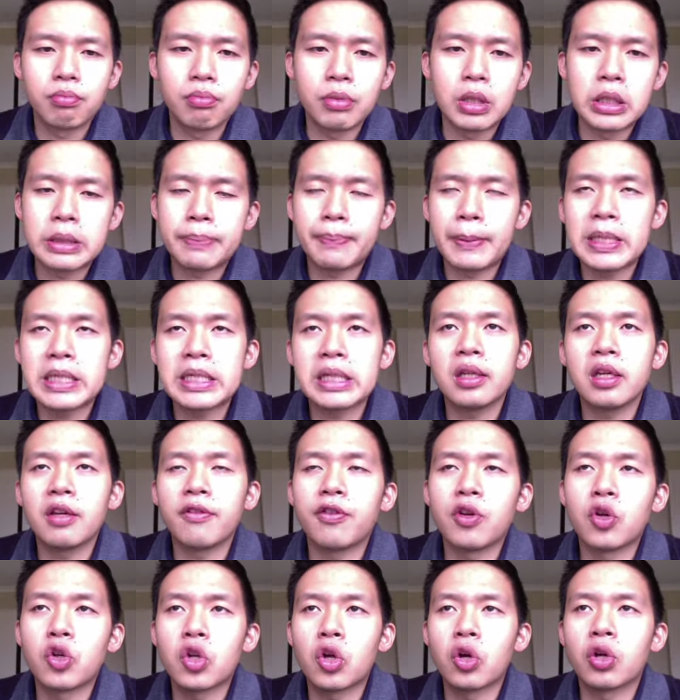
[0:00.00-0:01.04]
especially
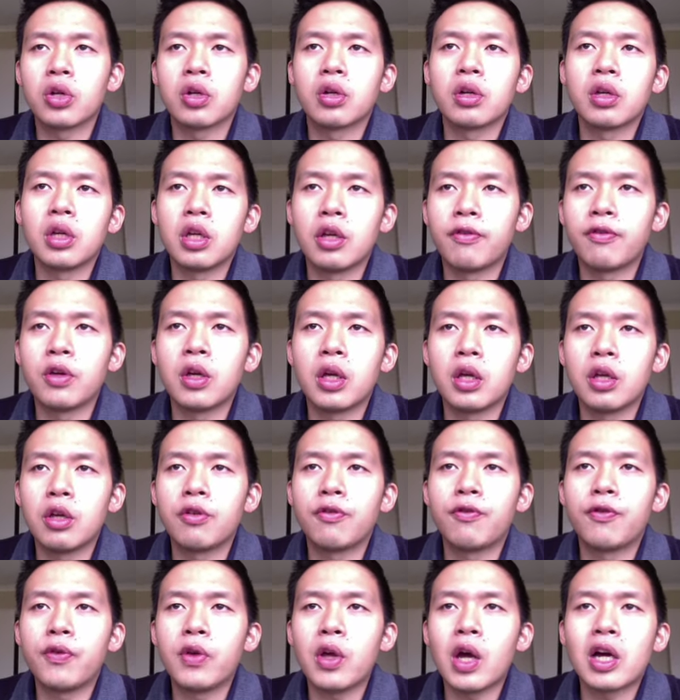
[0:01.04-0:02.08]
if you're not if
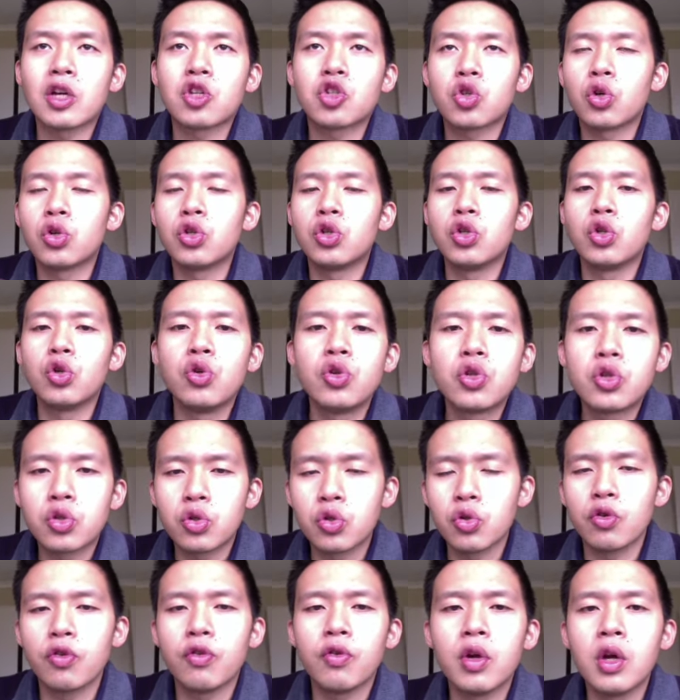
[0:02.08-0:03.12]
if we are so used
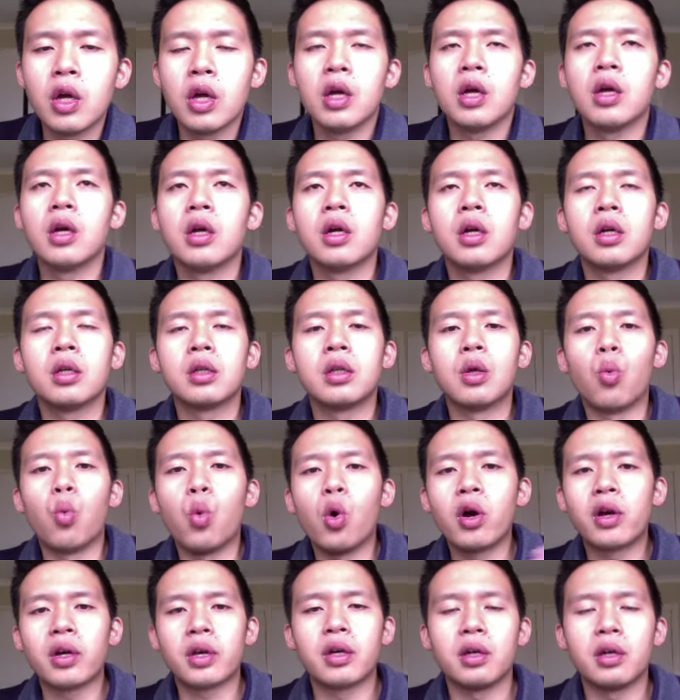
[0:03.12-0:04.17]
to the
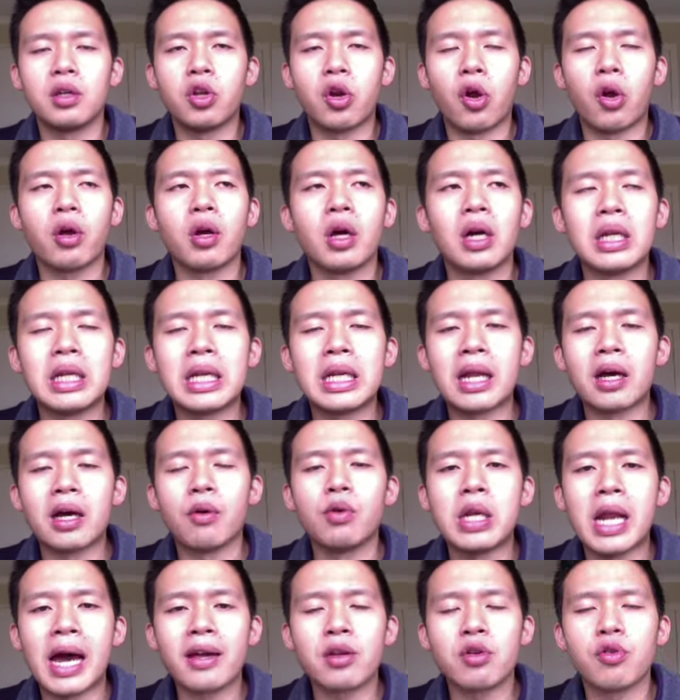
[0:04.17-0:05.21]
work, you know, a
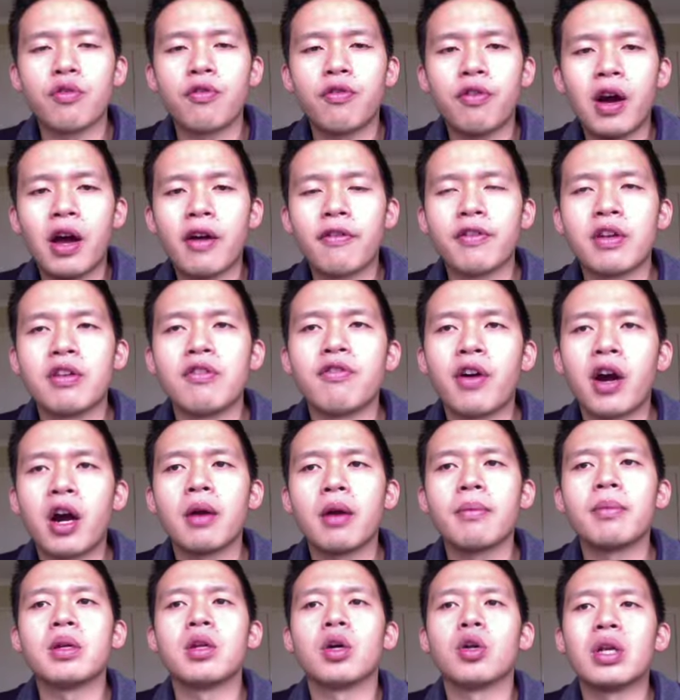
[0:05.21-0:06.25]
nine to five
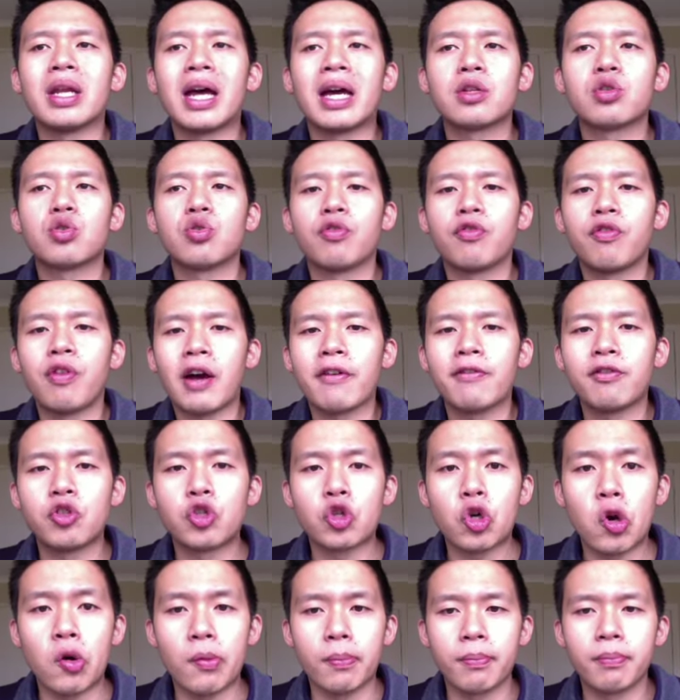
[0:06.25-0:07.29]
environment, a nine to five
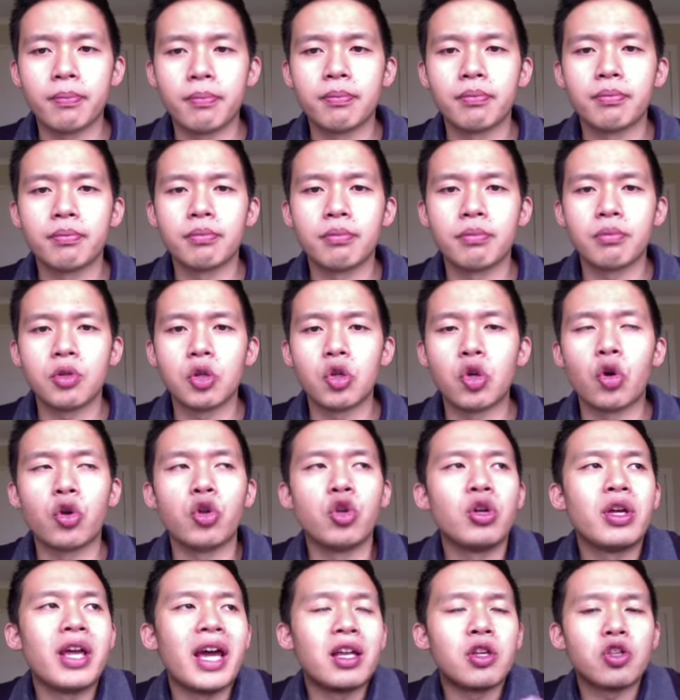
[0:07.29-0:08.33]
job. You know,
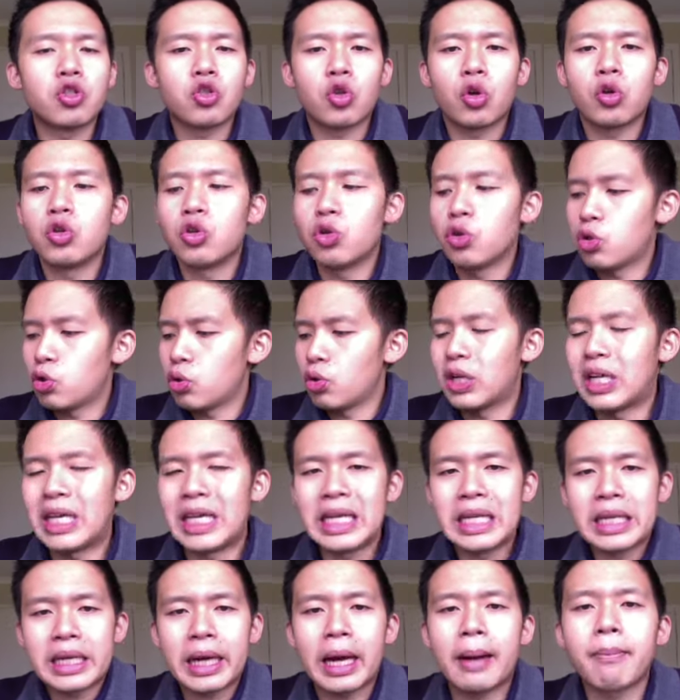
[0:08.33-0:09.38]
you get so used to the
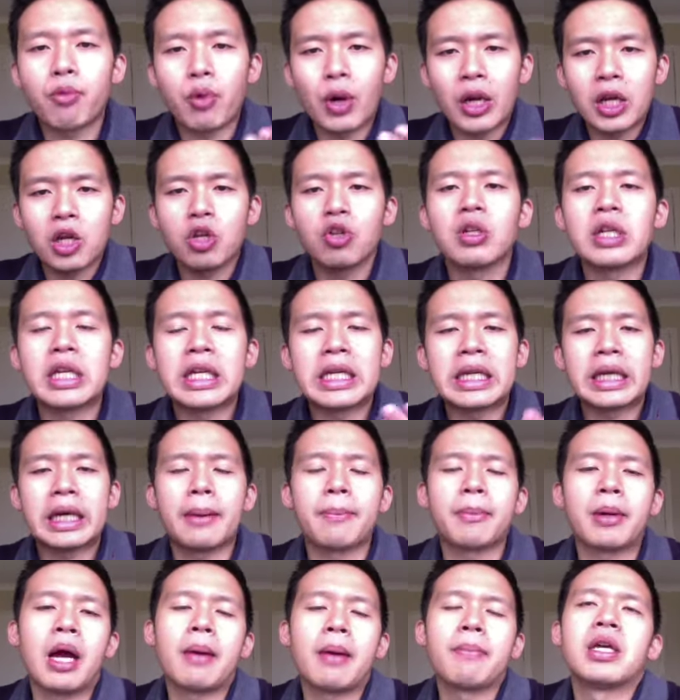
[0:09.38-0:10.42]
income, regular
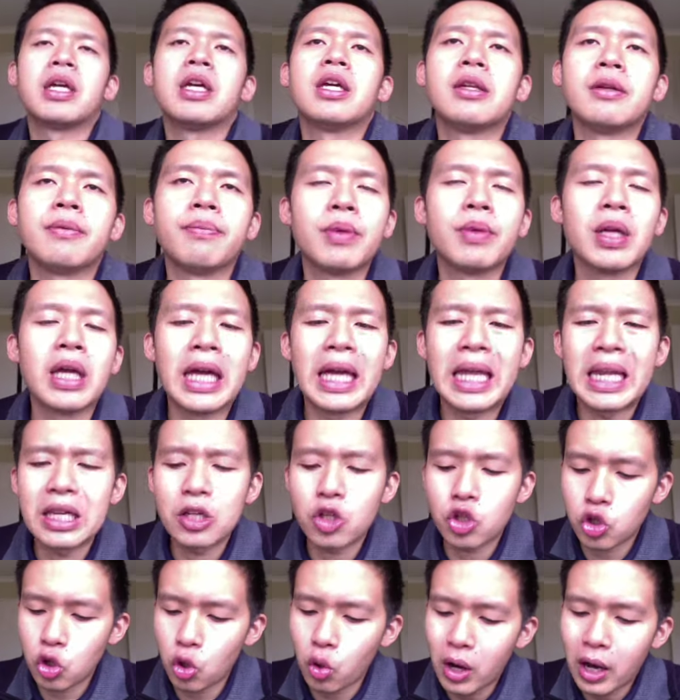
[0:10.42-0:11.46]
income coming in. It
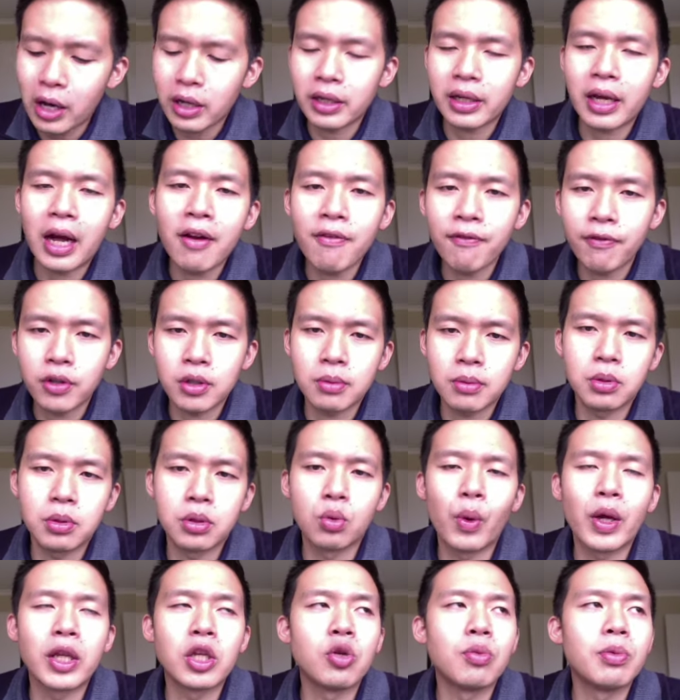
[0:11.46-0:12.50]
is so
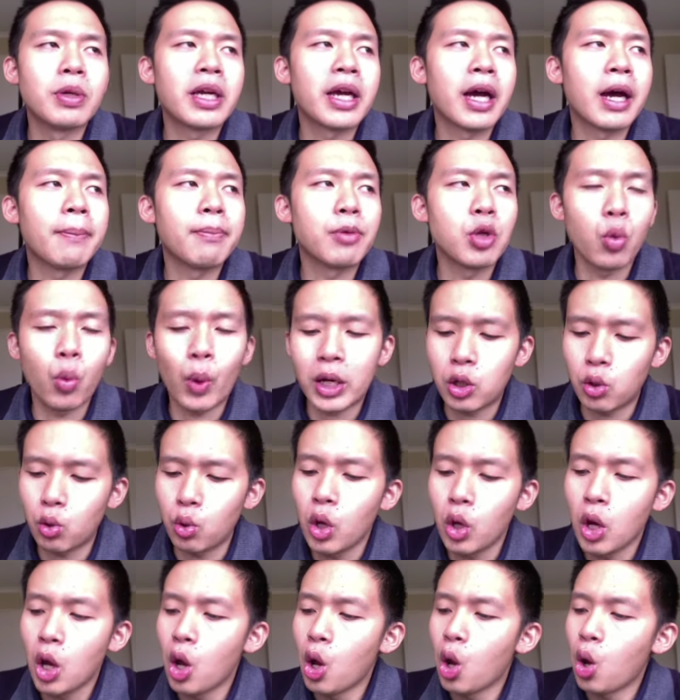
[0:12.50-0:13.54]
uncomfortable when you become when
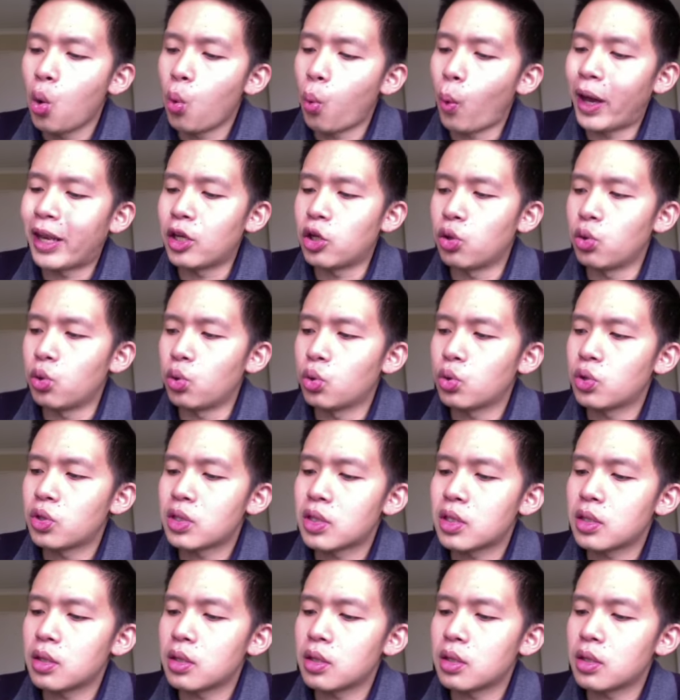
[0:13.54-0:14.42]
you when you